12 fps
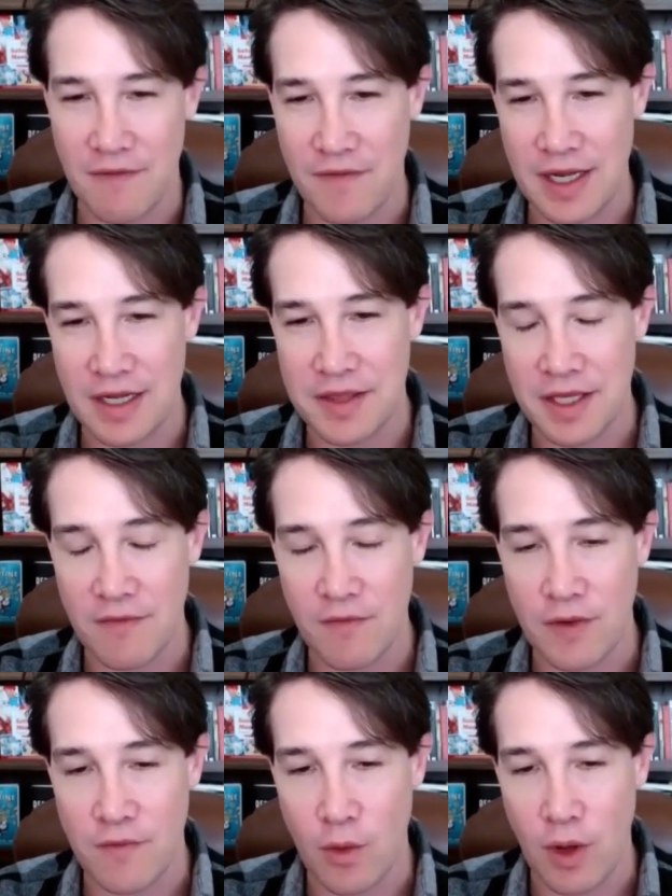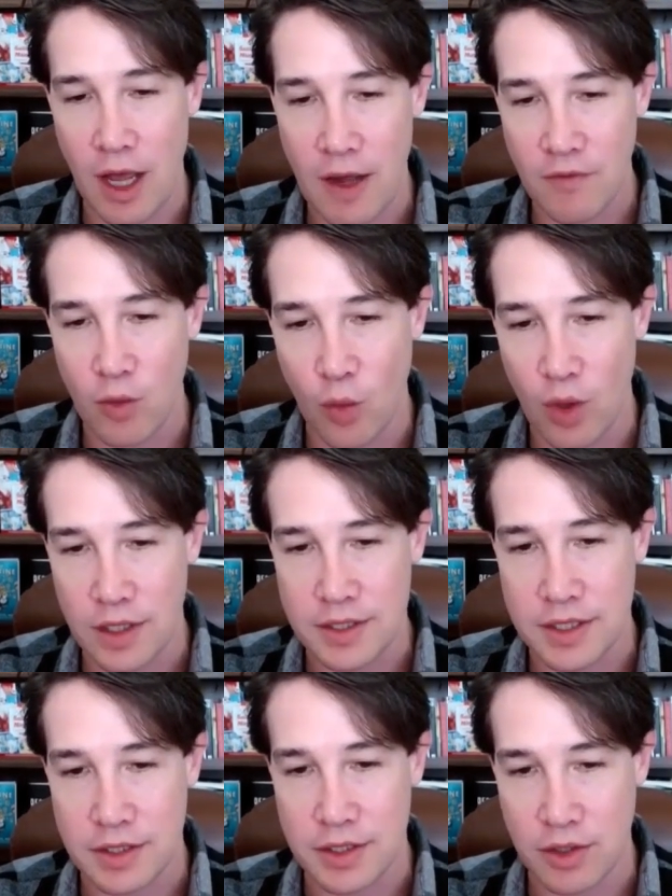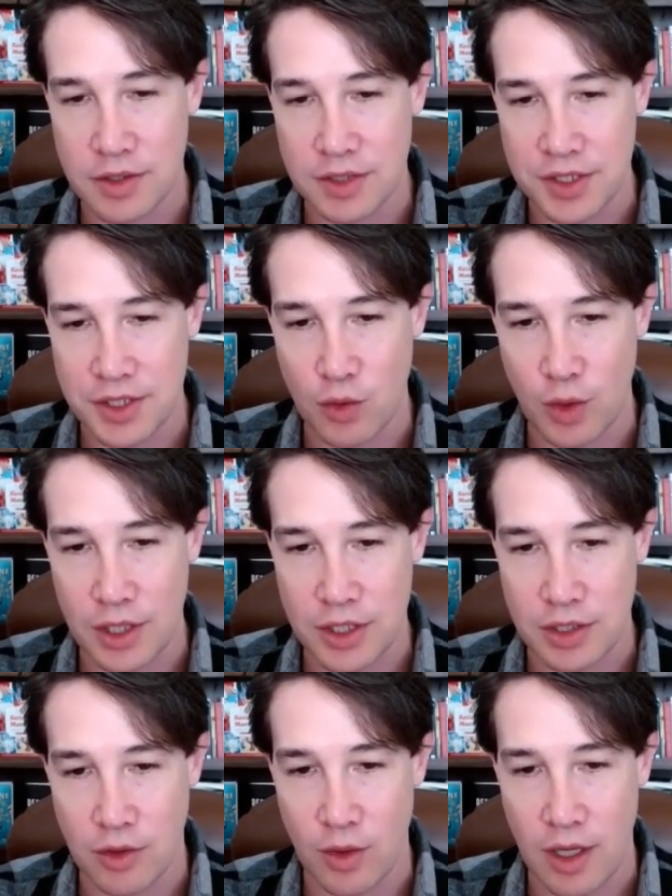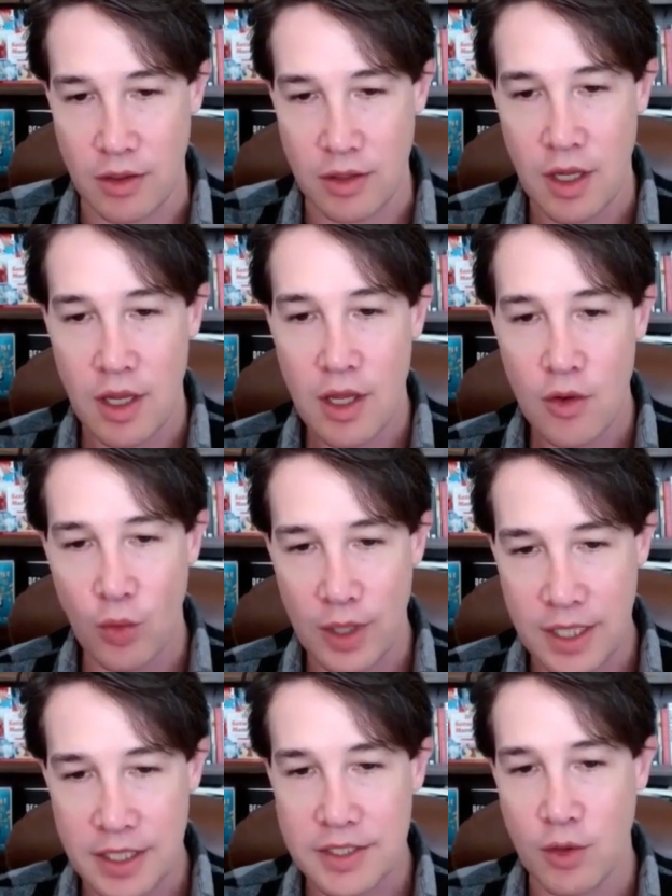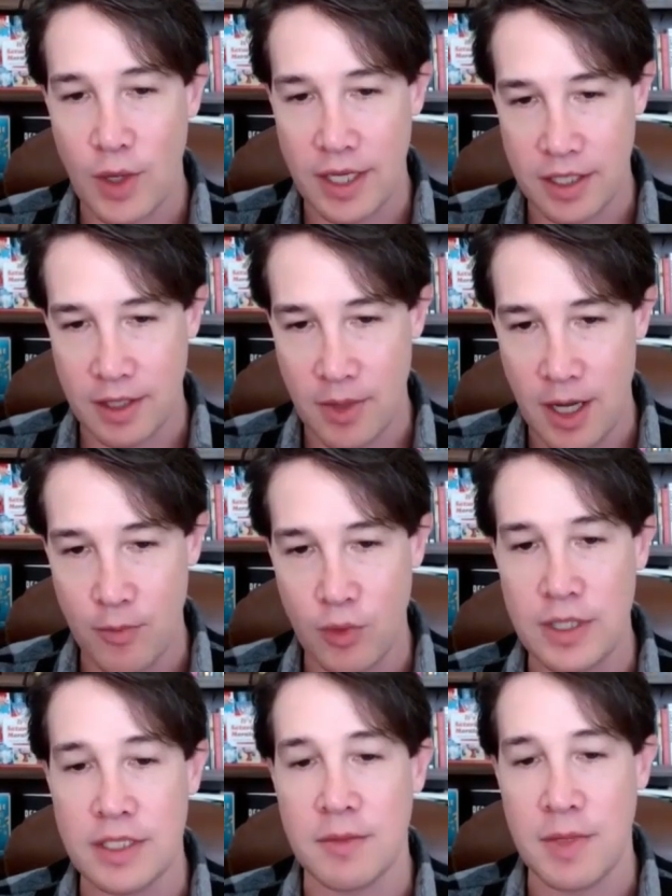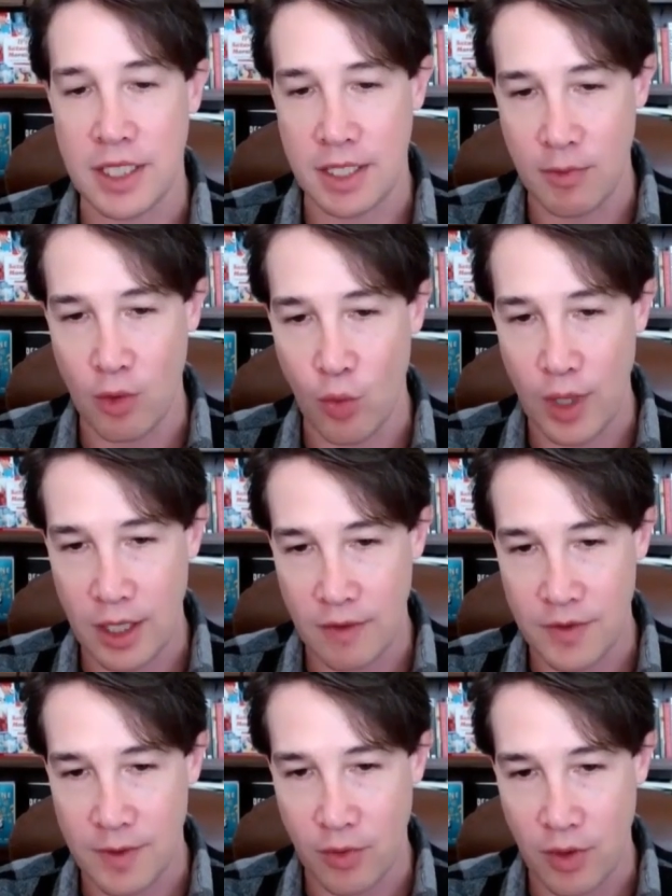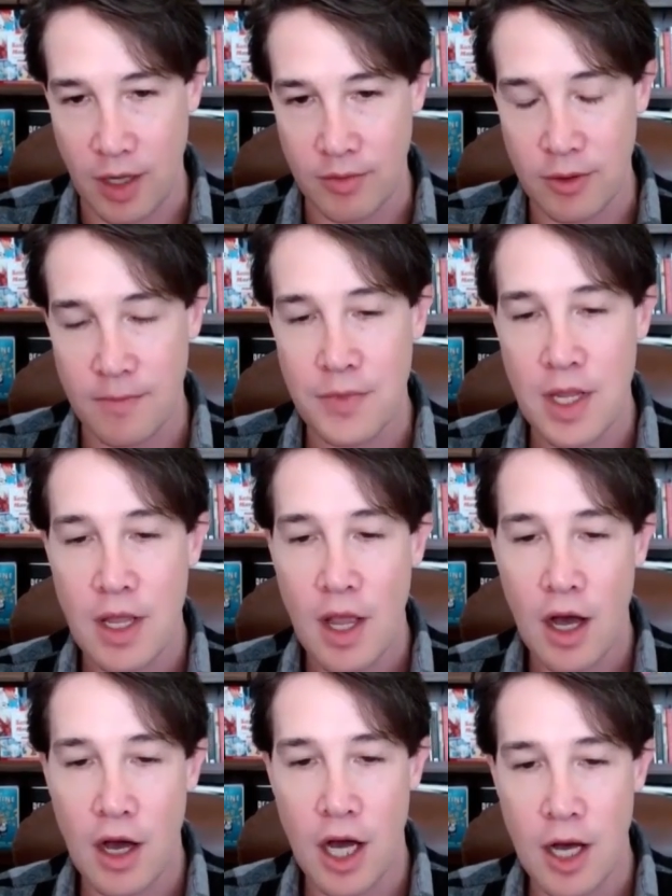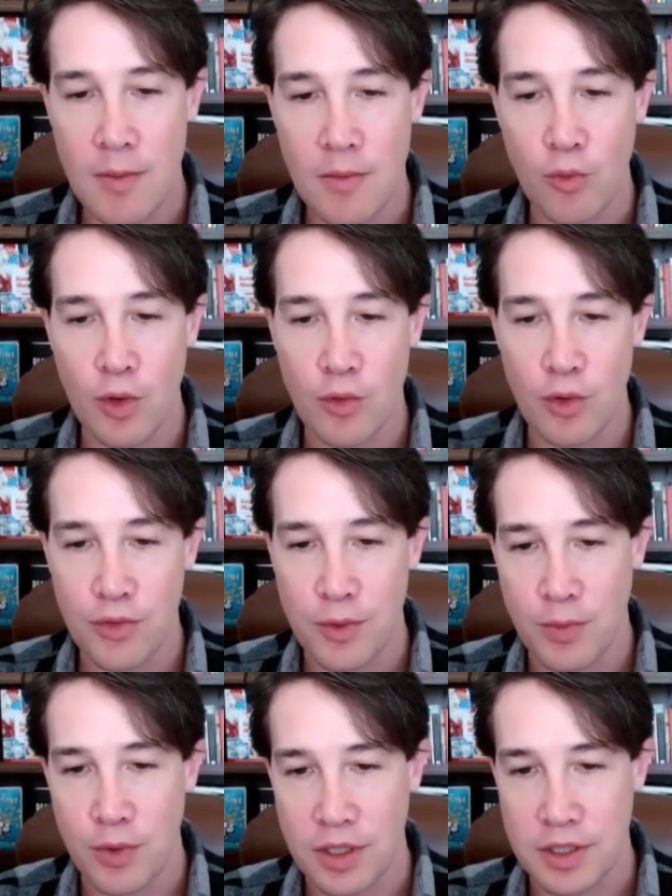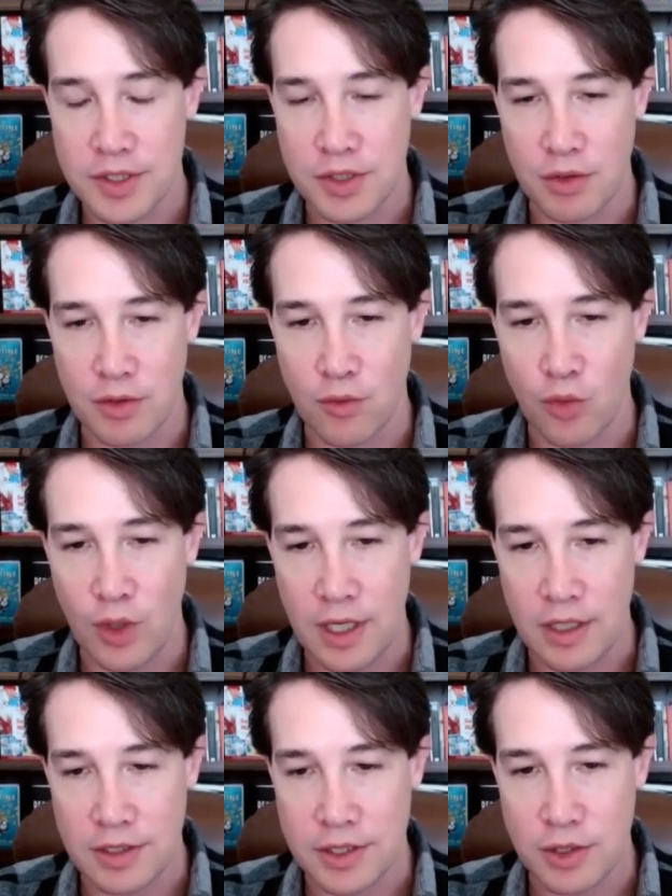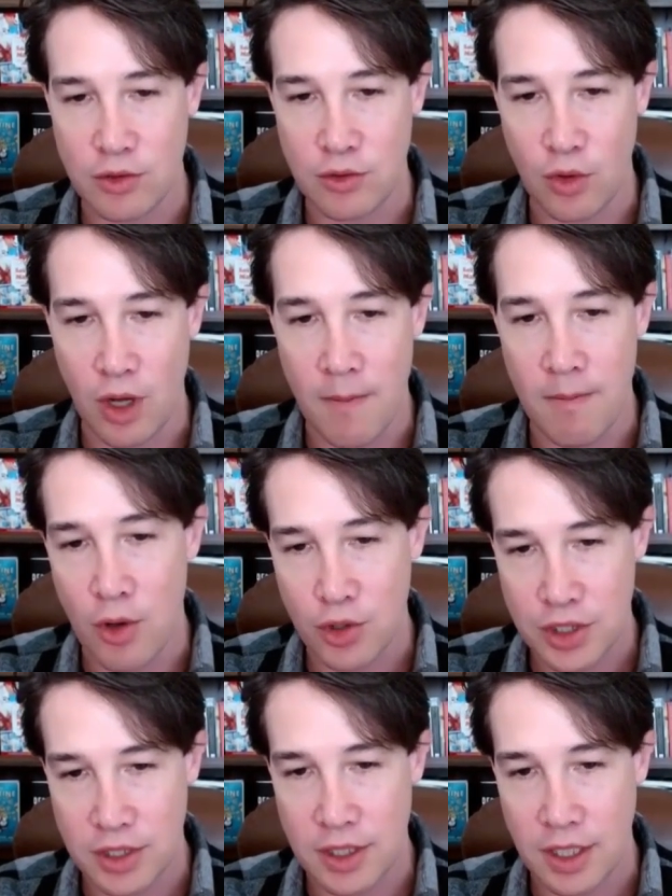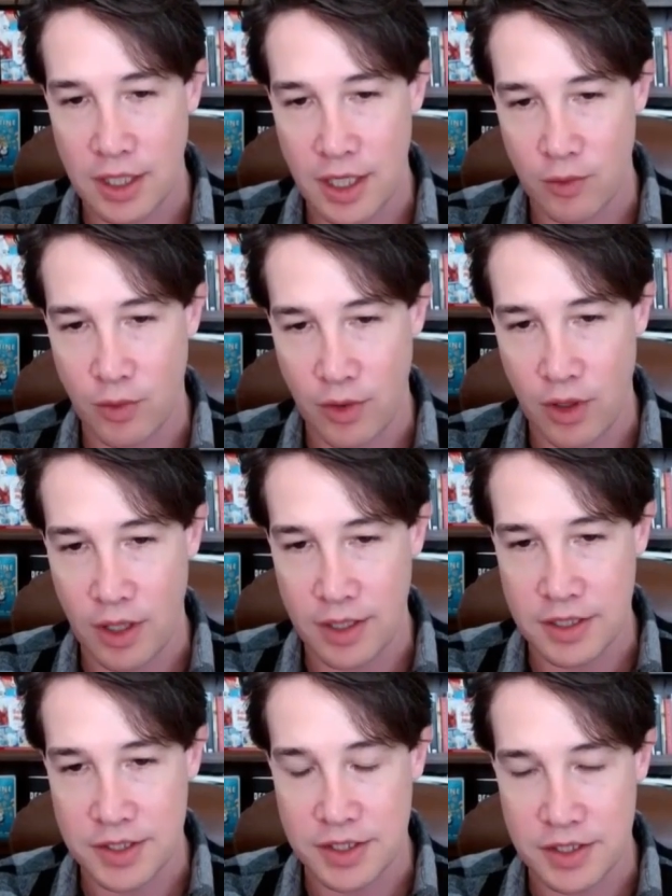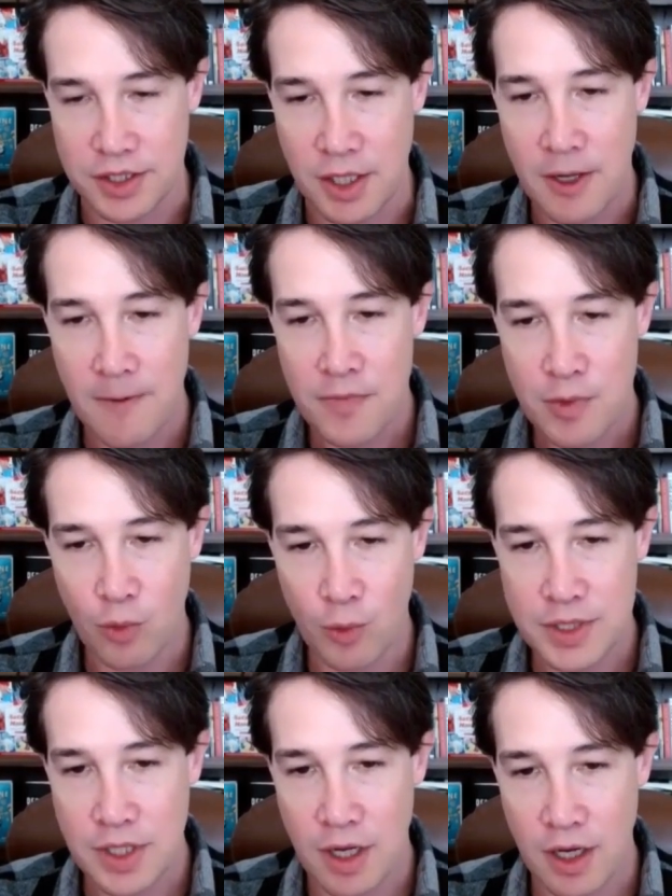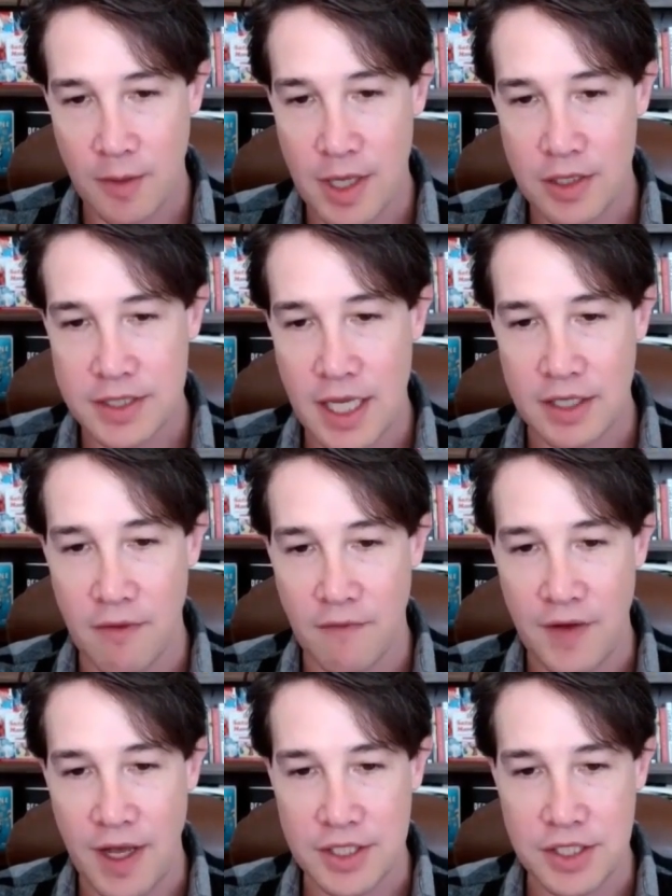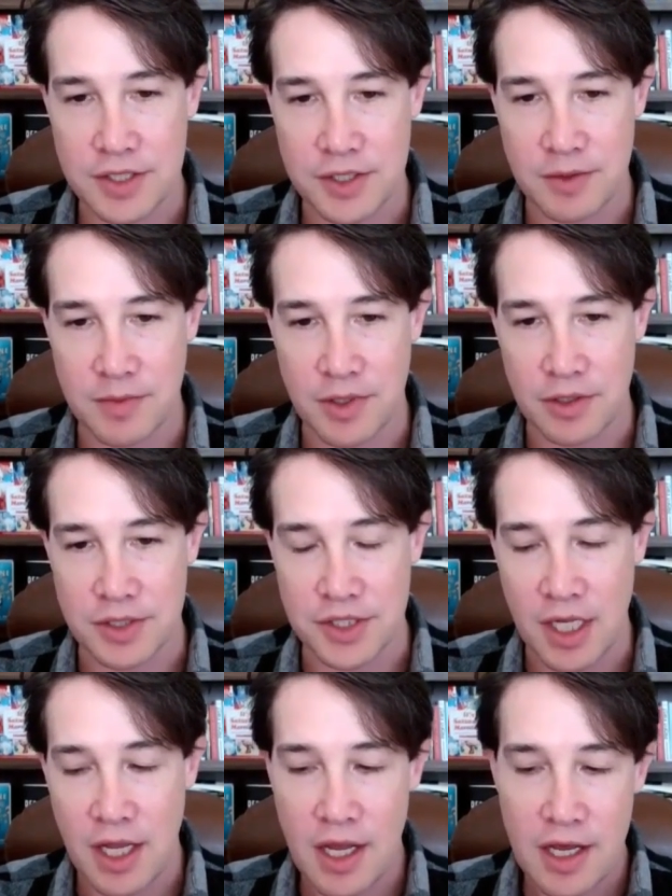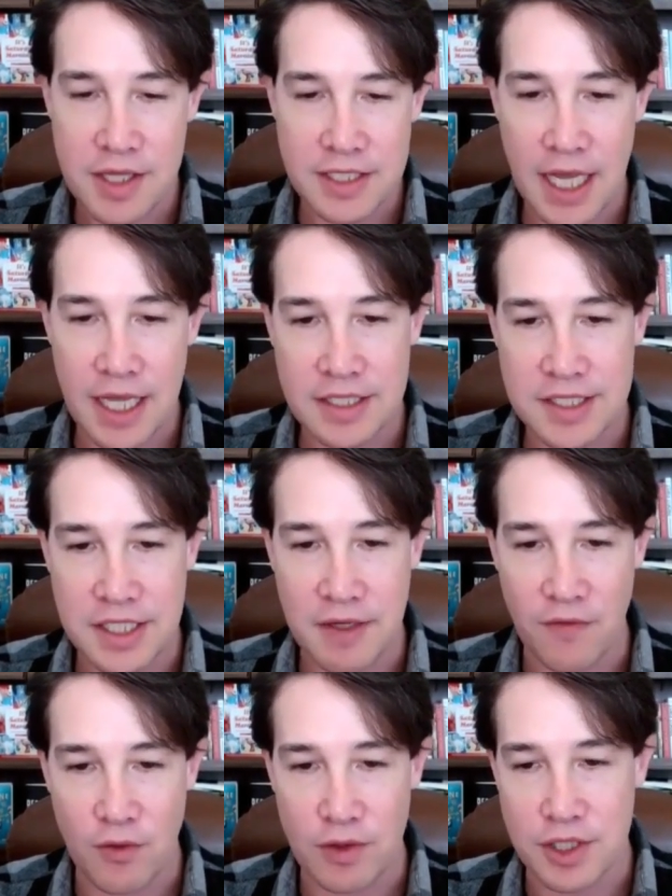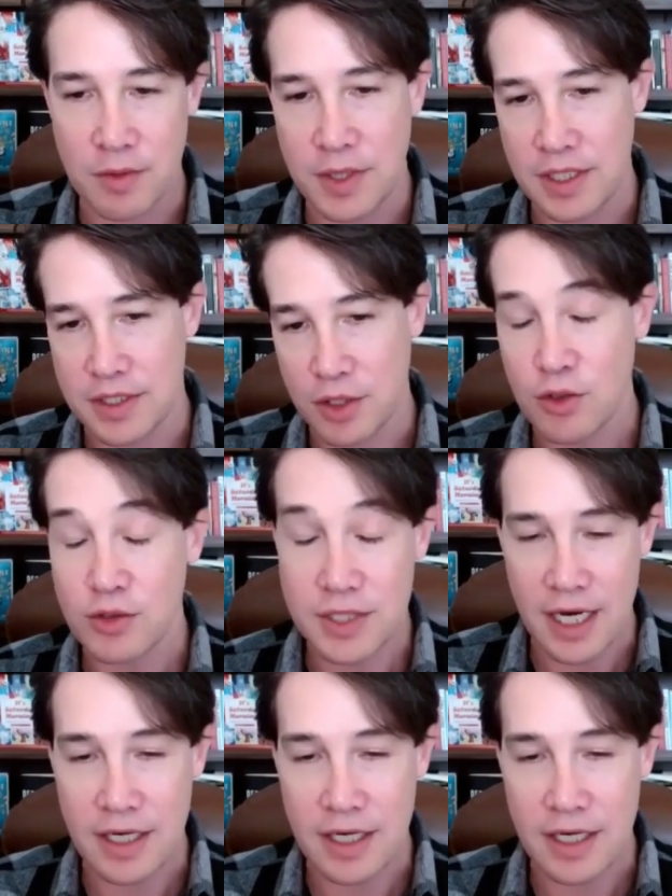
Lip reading: stuff. And I think if we ever want to turn the situation around, we need to wake them up. We need to make them aware of the problem. We wrote the book in a certain way to emotionally connect with audiences. When we talk about techno-fascism, there's the tendency for it to be too